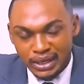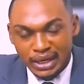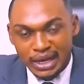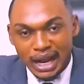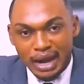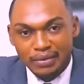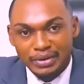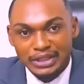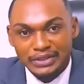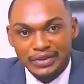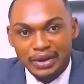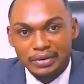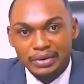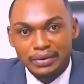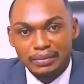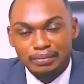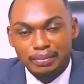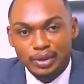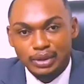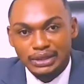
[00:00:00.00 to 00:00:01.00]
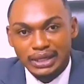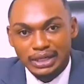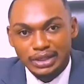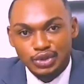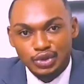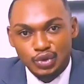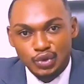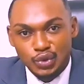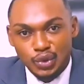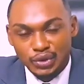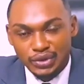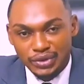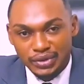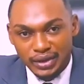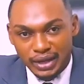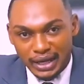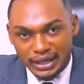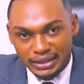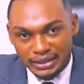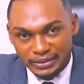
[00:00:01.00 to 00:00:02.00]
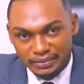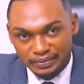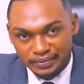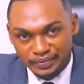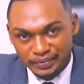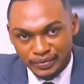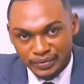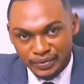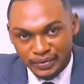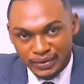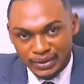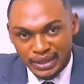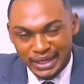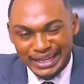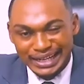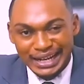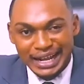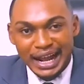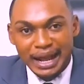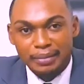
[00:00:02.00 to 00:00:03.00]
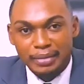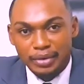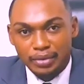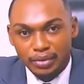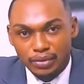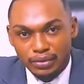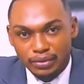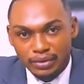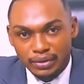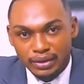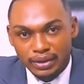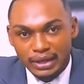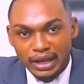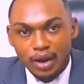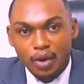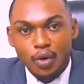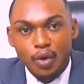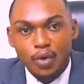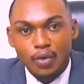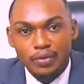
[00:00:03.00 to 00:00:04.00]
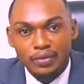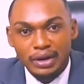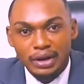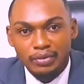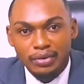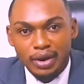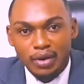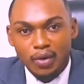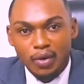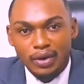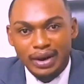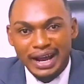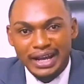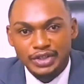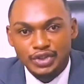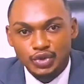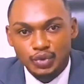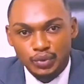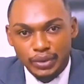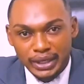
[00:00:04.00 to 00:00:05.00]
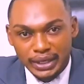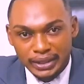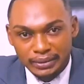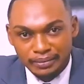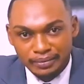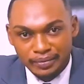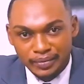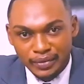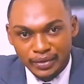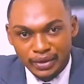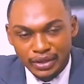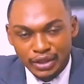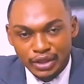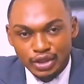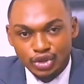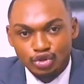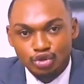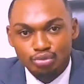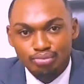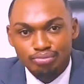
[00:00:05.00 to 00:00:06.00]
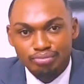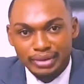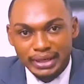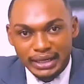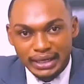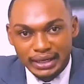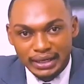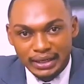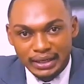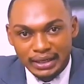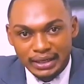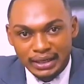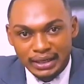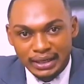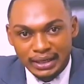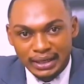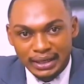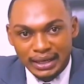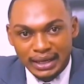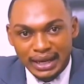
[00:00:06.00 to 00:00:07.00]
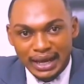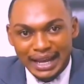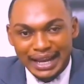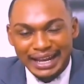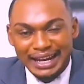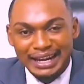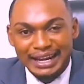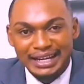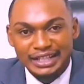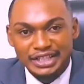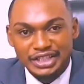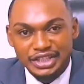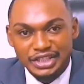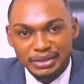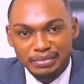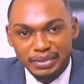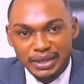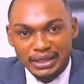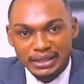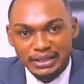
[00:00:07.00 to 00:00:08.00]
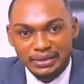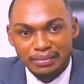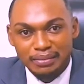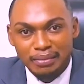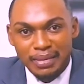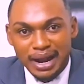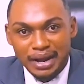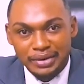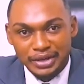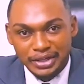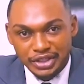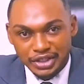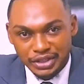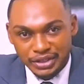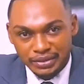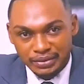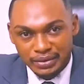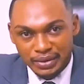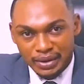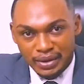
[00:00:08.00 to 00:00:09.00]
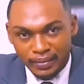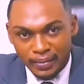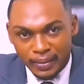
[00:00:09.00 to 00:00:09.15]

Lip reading: Now, it's very important to note that in Cameroon, the only recognized way to bring a legitimate marriage